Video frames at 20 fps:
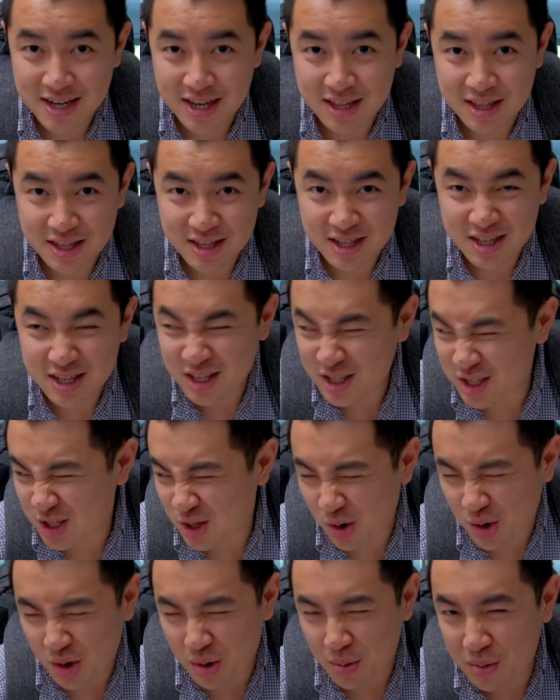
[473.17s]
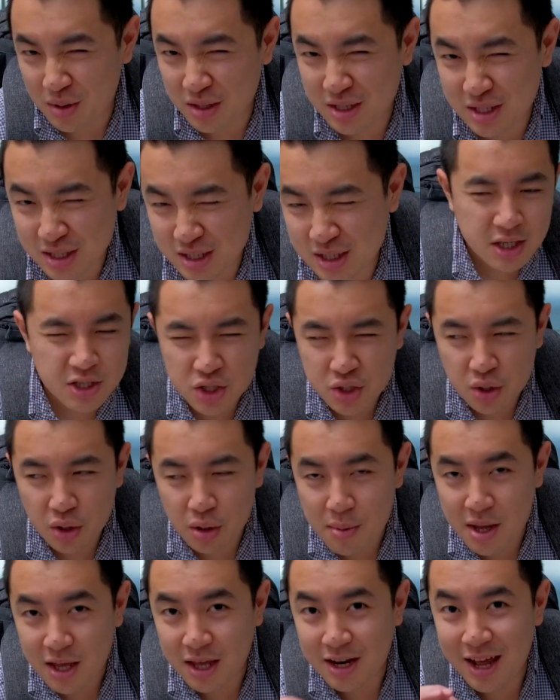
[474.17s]
and it's just going
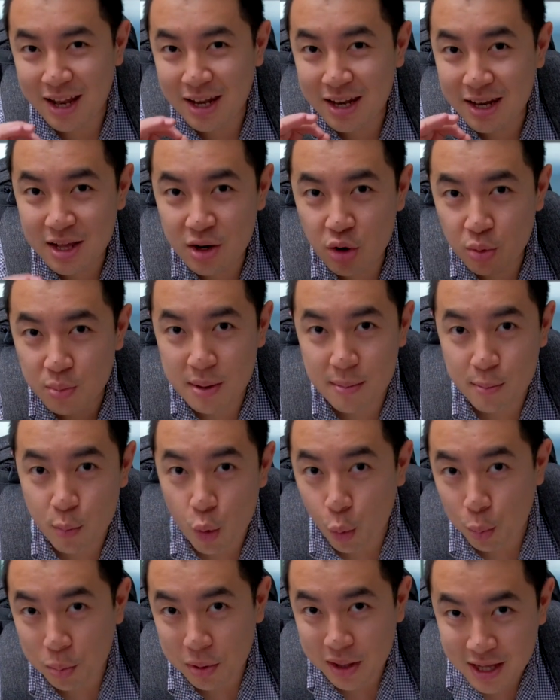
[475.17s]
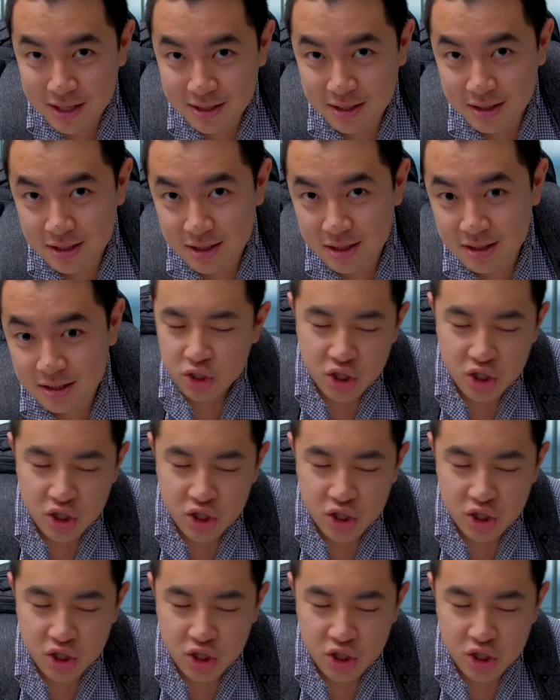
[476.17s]
to make it a little bit more pleasant.